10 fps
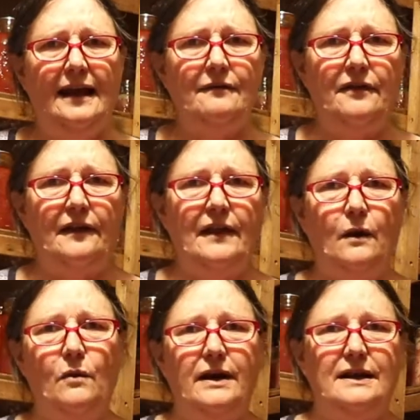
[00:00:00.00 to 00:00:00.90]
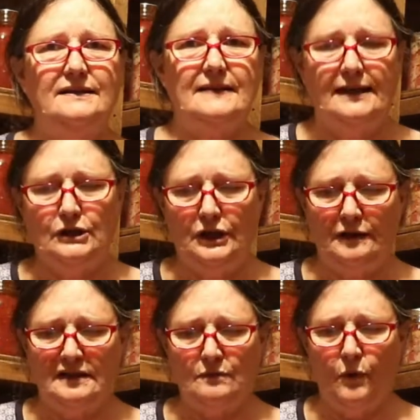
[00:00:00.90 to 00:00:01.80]
everything that I wanted to say to
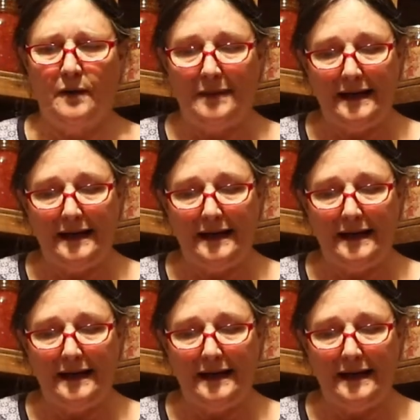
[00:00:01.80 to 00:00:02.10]
you this morning.